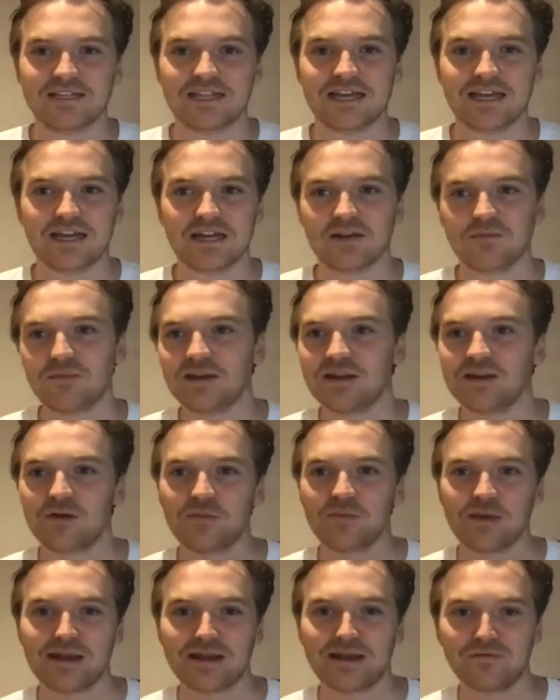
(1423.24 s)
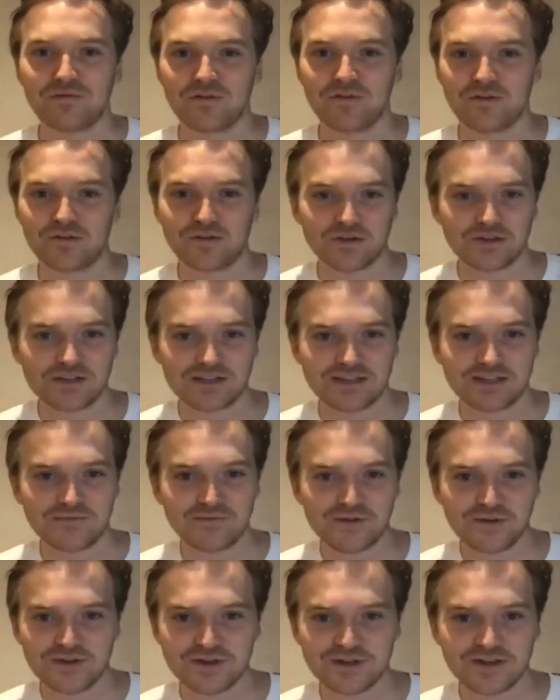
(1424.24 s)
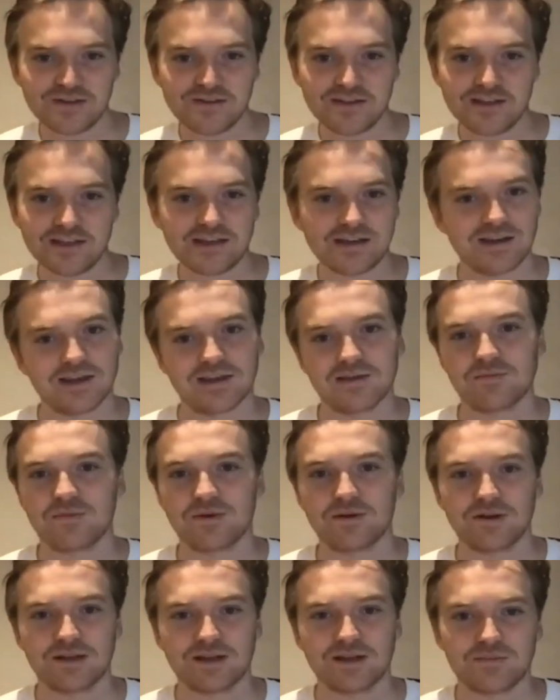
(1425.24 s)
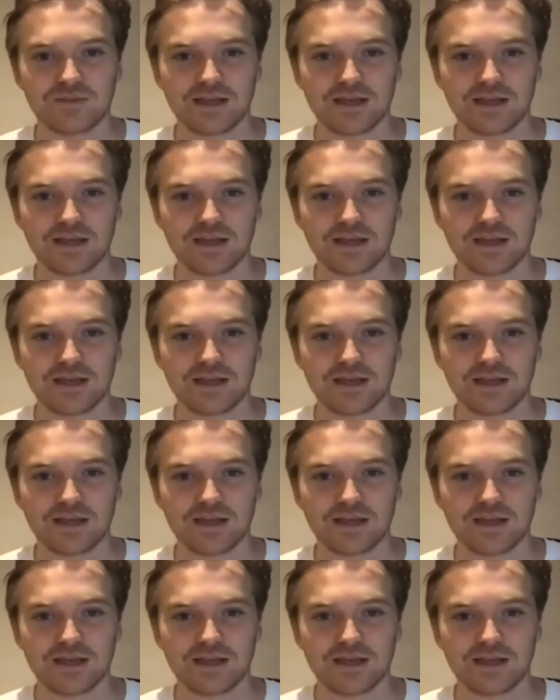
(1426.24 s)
that going to be your main focus in the future, do you think, building up